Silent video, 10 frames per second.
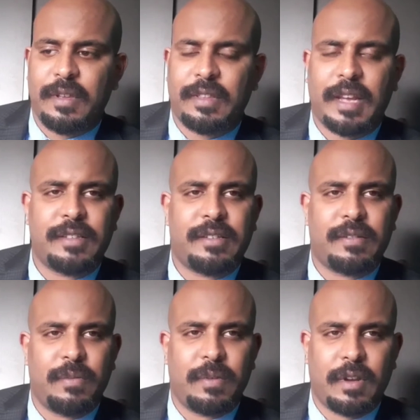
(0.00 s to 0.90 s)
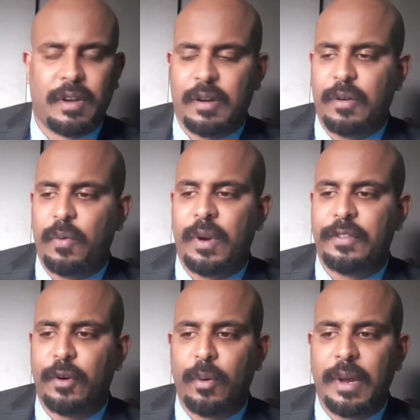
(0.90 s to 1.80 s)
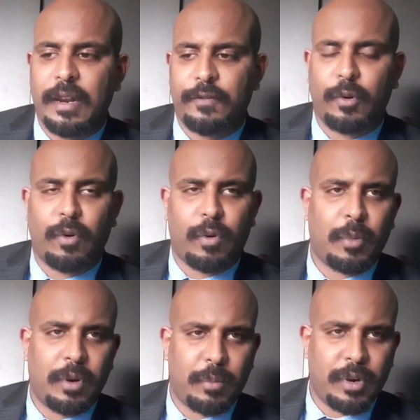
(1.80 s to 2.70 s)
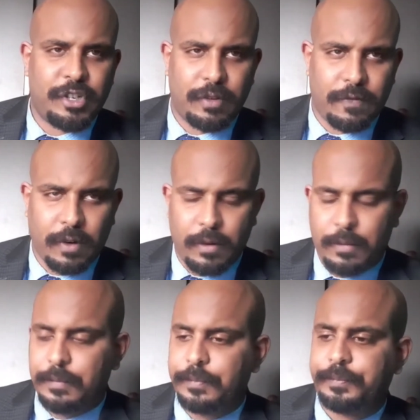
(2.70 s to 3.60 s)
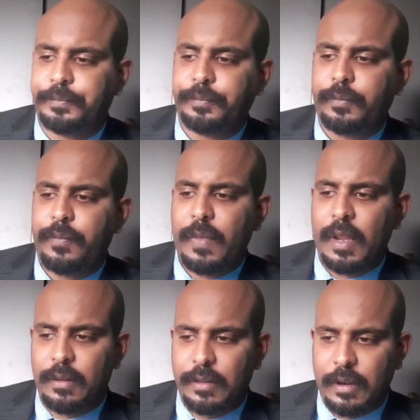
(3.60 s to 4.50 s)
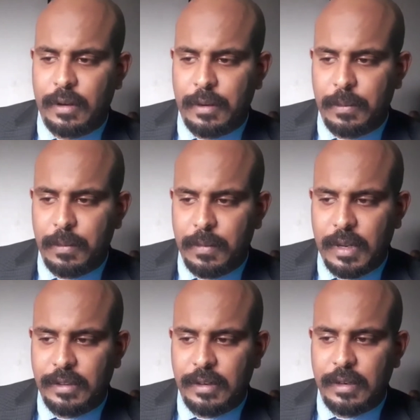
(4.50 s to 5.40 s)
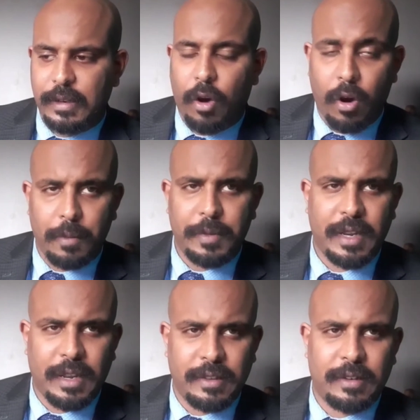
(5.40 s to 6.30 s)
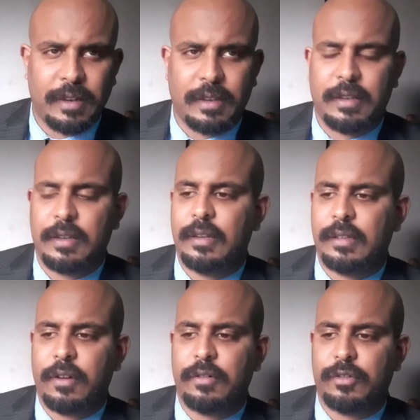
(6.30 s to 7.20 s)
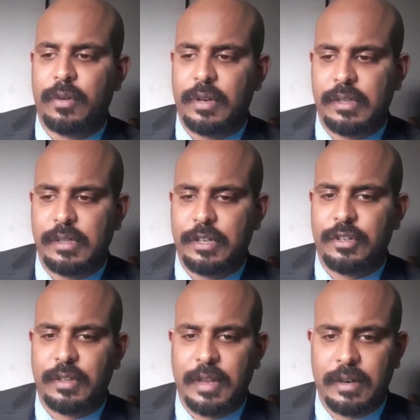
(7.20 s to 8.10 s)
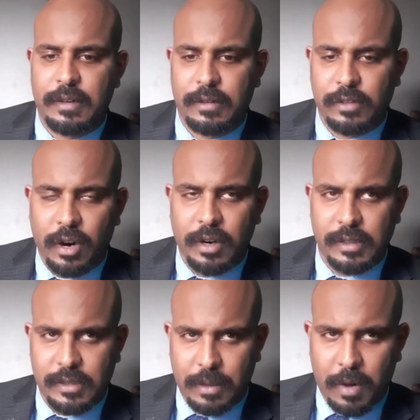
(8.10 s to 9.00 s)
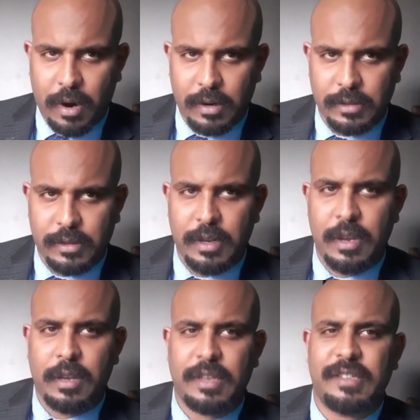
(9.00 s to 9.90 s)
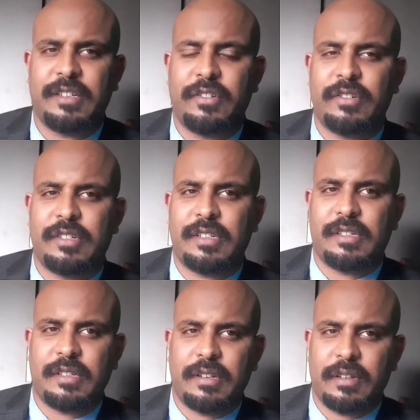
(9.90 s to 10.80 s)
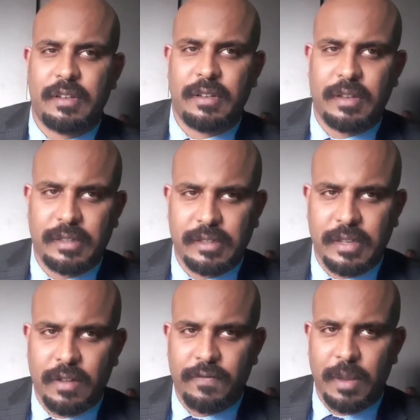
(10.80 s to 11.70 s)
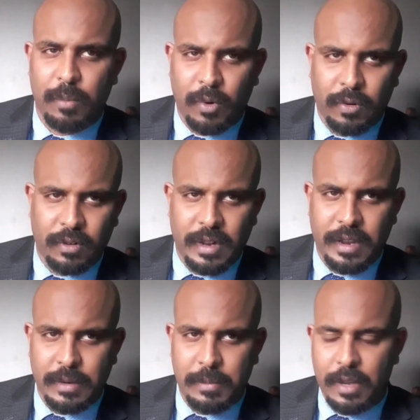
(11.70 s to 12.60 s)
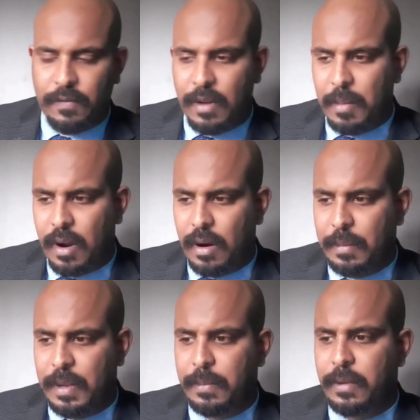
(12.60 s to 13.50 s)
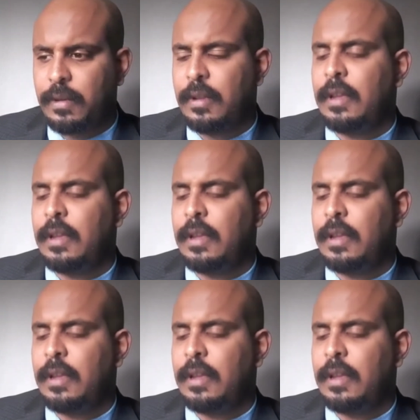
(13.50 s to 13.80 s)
that's where the OLF, the Oromo Liberation Front, the armed ethnic terrorist organization that targets Amharas, considers itself a mortal enemy of Amhara people,